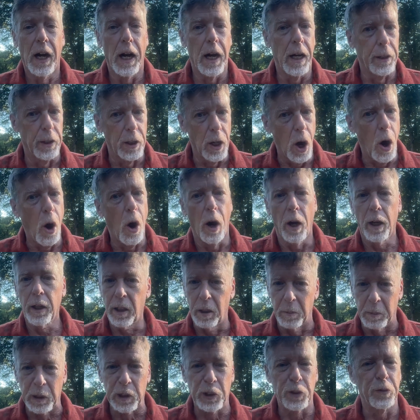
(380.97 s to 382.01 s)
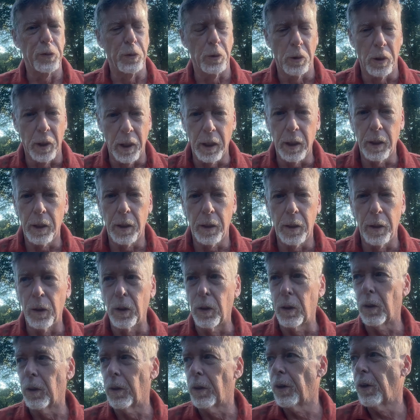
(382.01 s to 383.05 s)
And the arguments for it
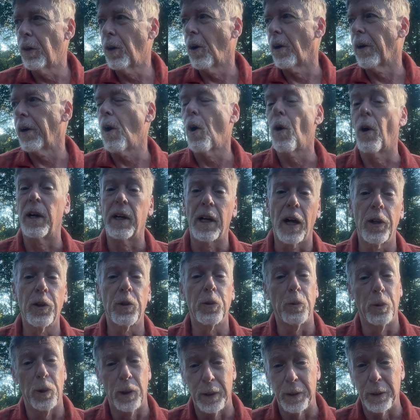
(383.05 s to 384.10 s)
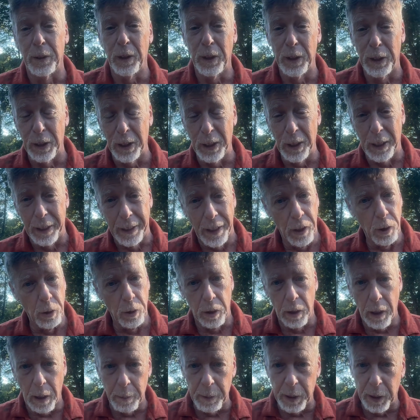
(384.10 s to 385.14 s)
are another,
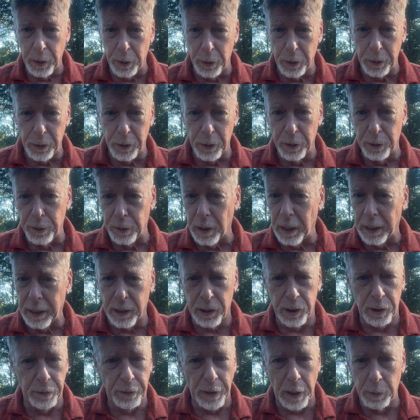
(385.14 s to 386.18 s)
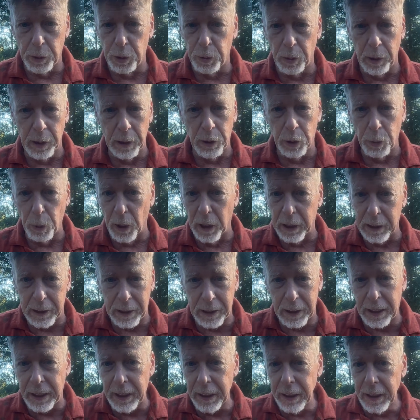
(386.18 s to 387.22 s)
I mean, I guess the famous one is where he
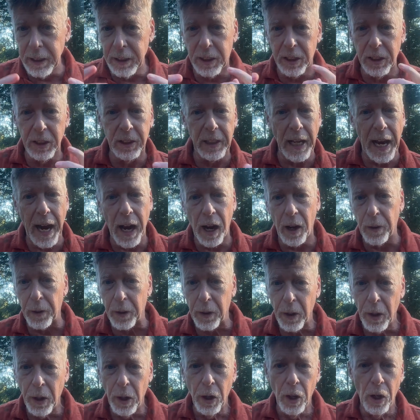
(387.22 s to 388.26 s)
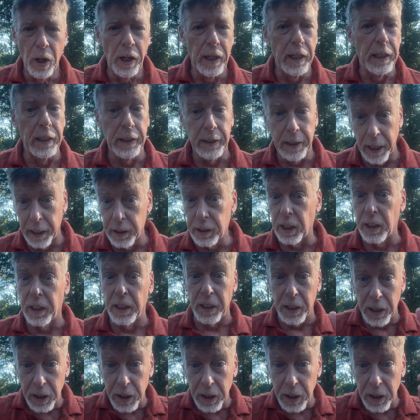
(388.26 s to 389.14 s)
takes a